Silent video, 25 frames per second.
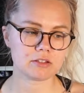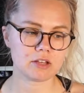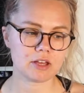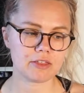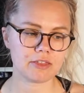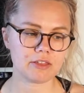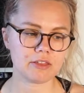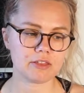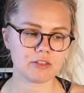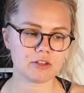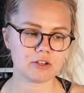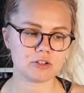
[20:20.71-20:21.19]
I
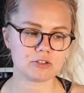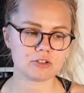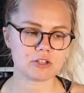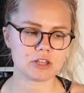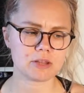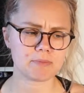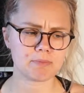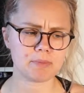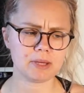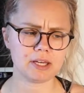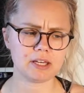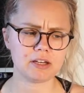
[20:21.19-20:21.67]
think those are
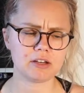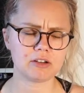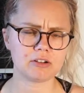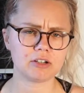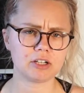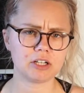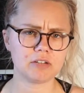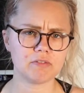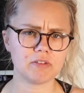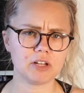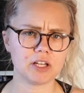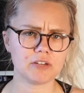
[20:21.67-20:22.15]
the big
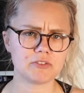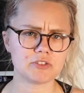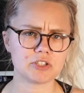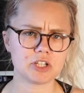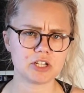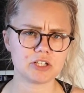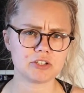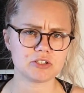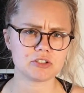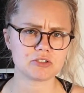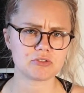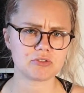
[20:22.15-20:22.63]
kind of life
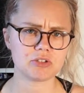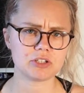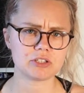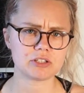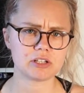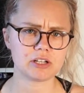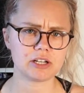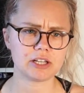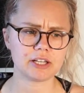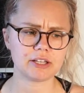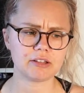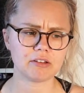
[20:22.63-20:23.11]
changes
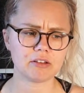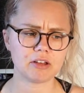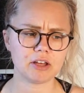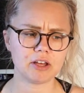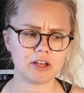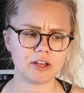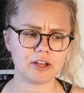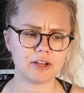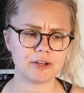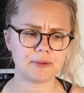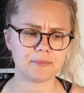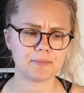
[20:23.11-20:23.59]
recently,
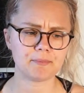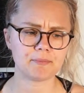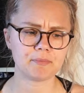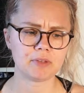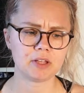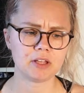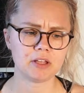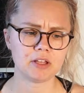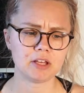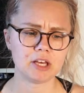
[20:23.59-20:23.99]
and